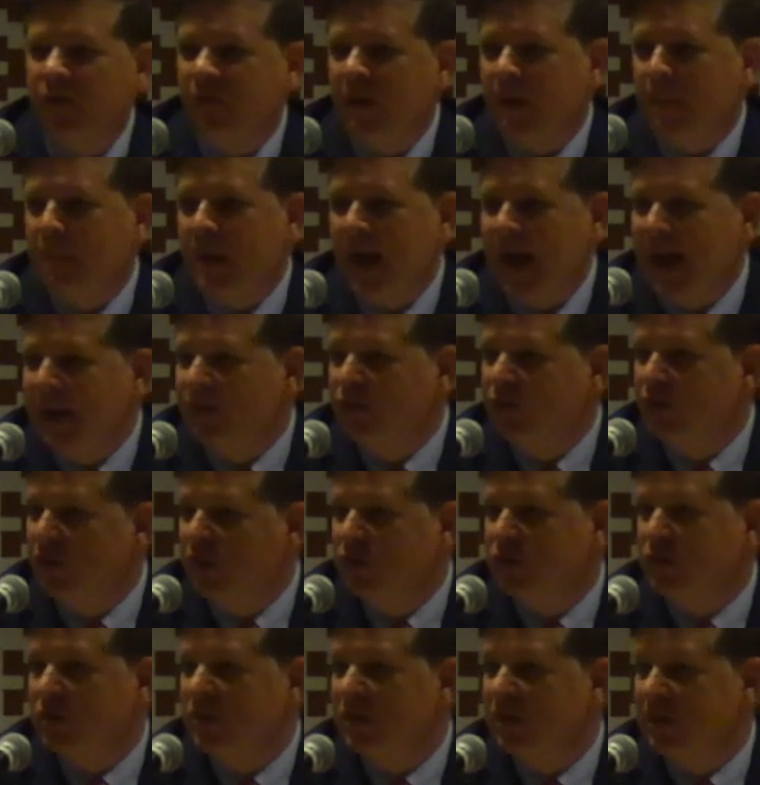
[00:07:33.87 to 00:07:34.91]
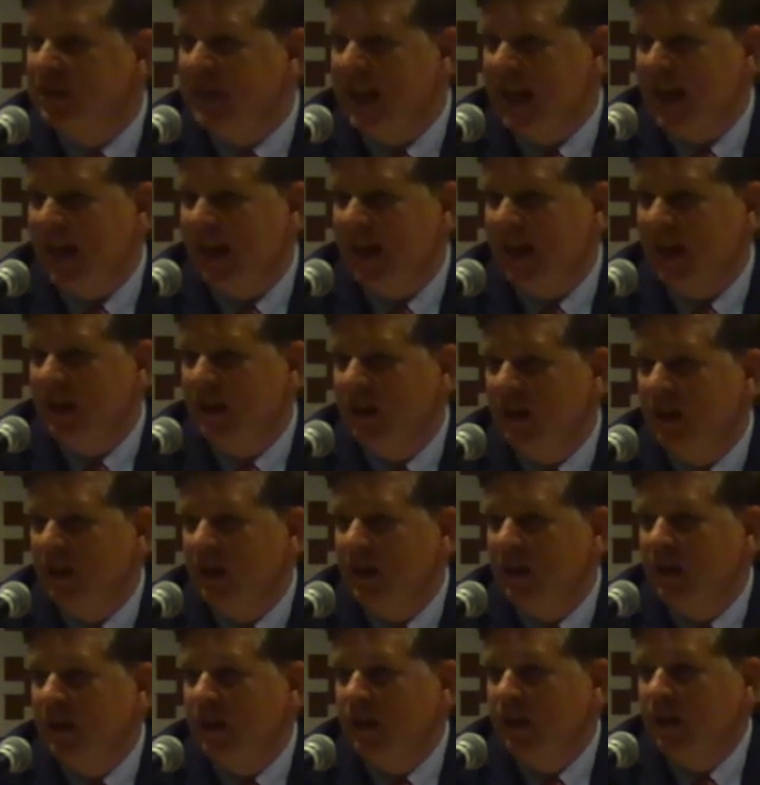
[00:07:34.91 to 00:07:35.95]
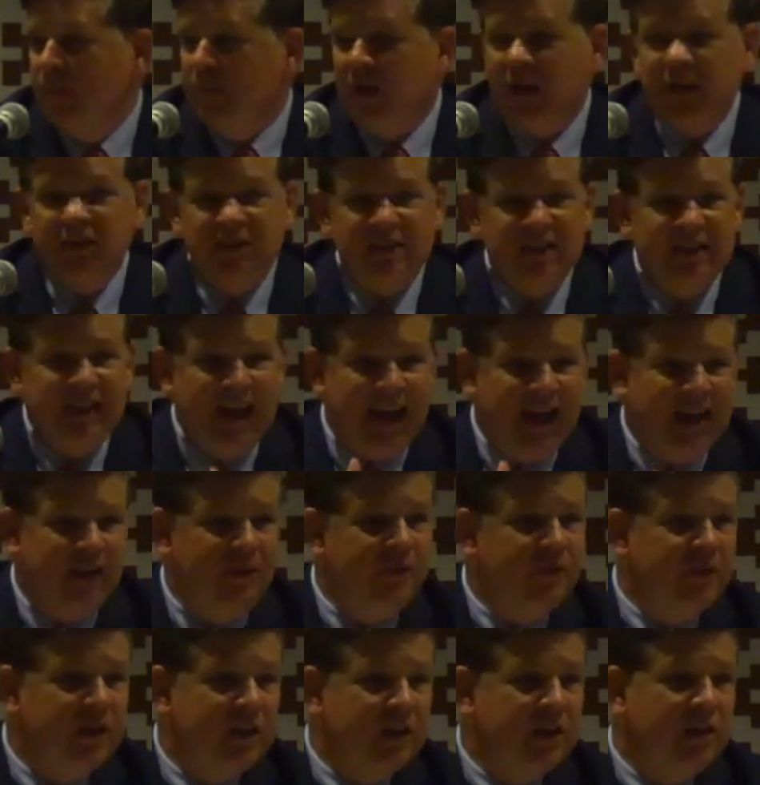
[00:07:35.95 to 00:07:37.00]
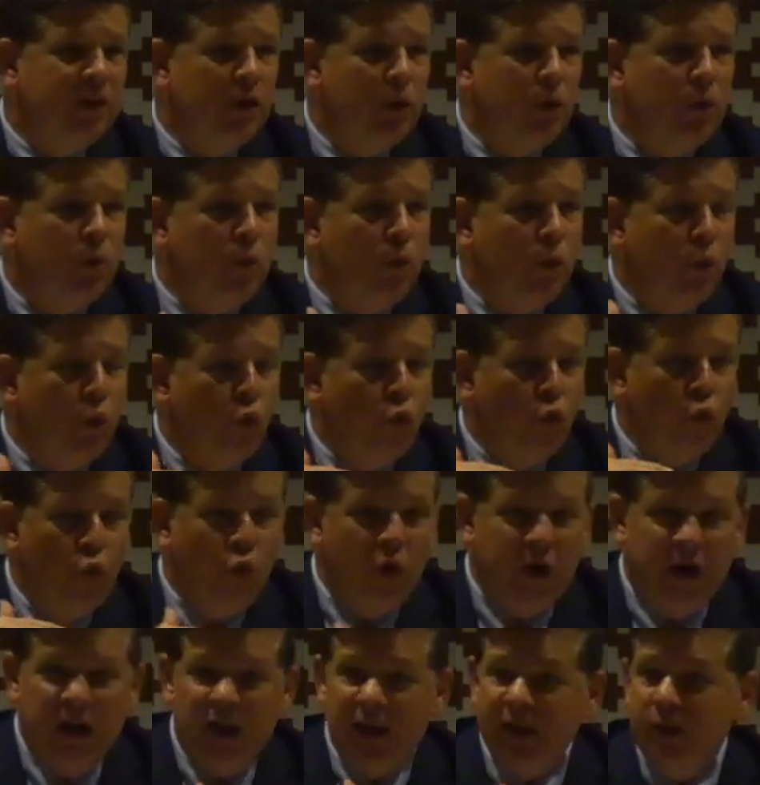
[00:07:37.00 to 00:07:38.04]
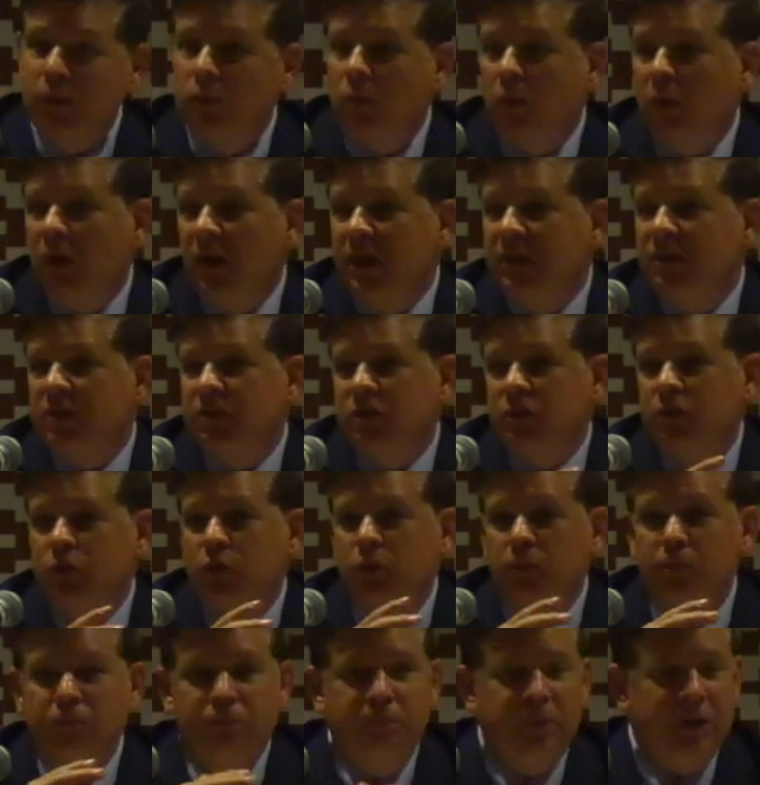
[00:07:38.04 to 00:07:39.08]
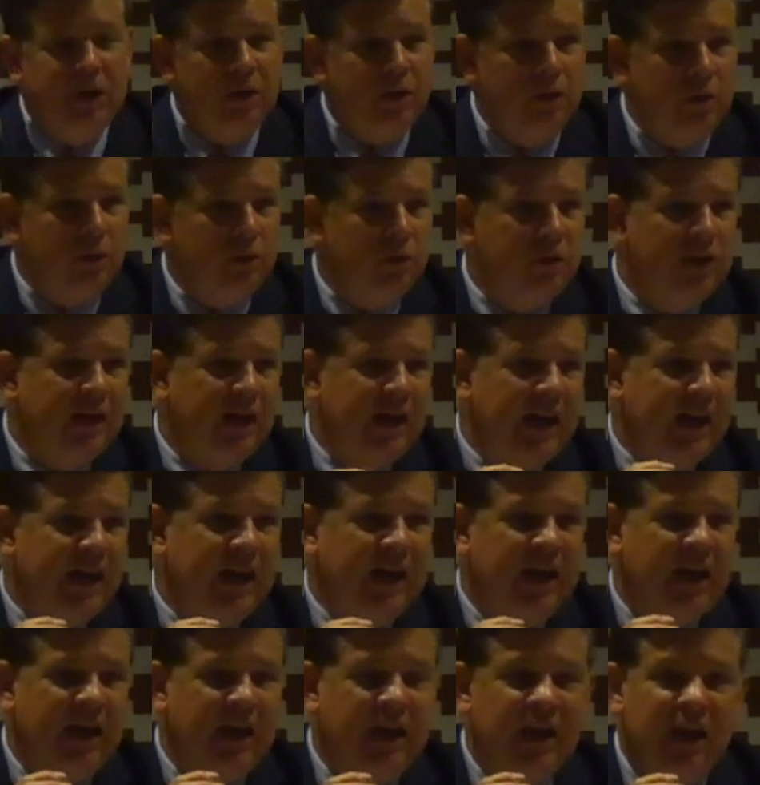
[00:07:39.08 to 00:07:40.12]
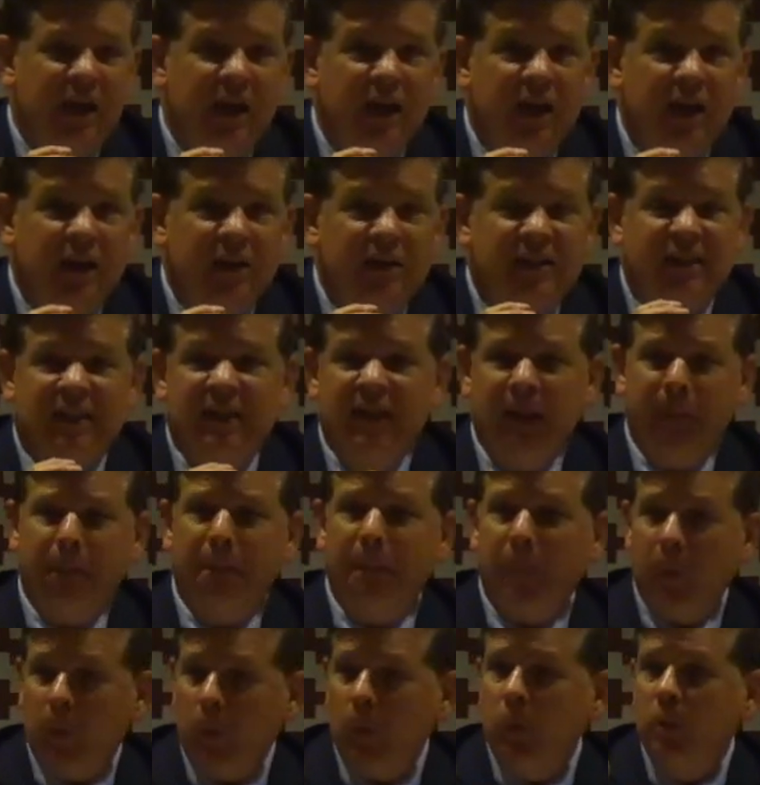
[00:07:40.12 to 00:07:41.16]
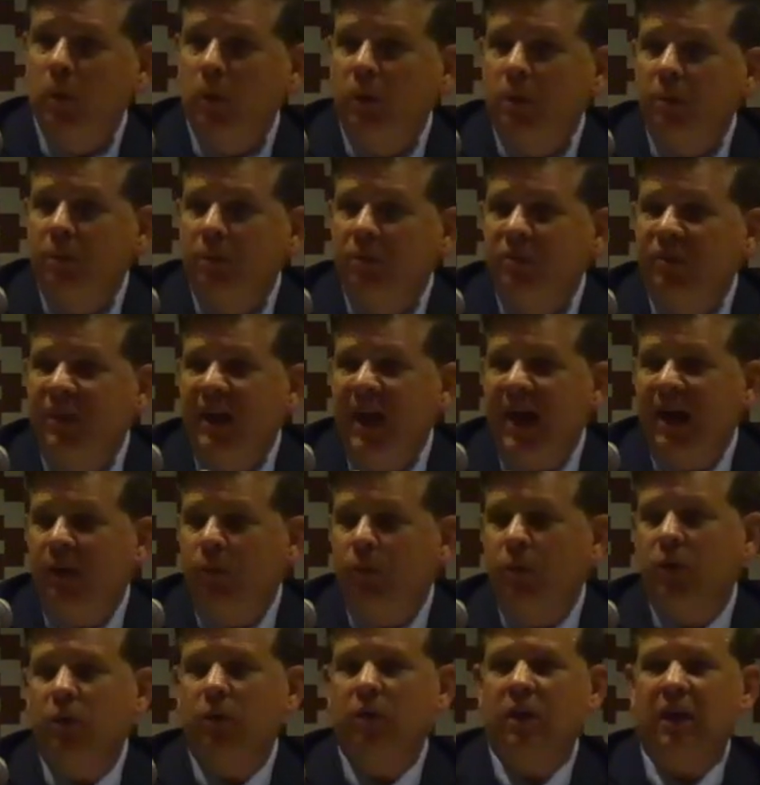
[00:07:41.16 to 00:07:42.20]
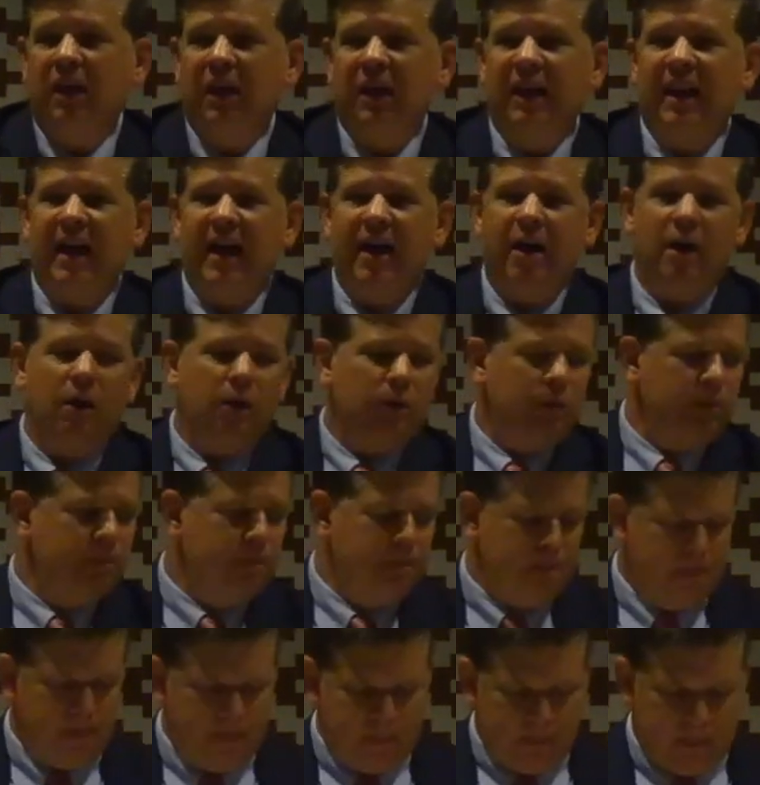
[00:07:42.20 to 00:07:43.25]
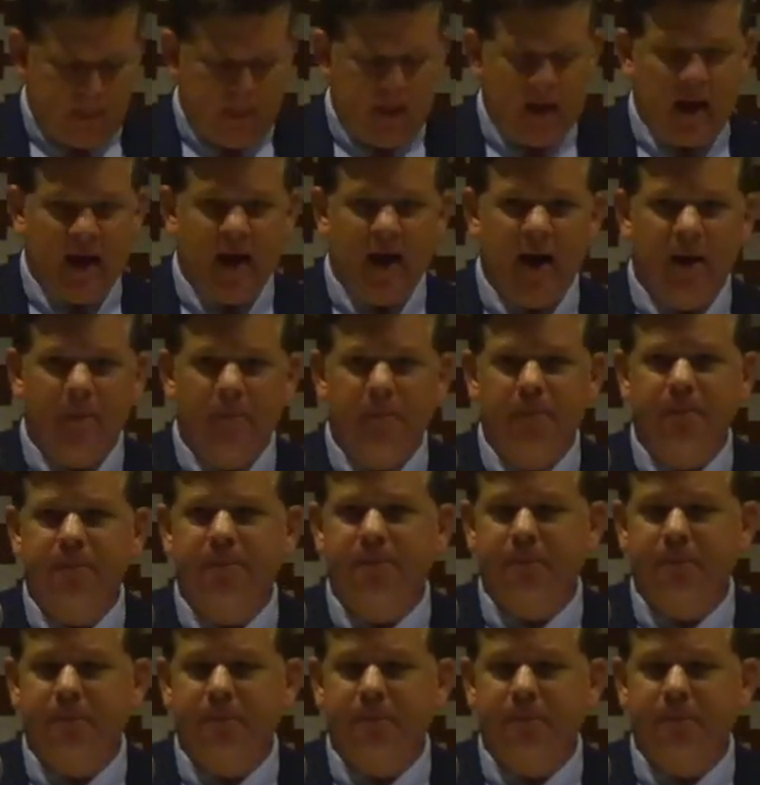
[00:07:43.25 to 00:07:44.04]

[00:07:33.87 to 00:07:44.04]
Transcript: of our passage today. Because David really wants to build a temple that will allow... I'm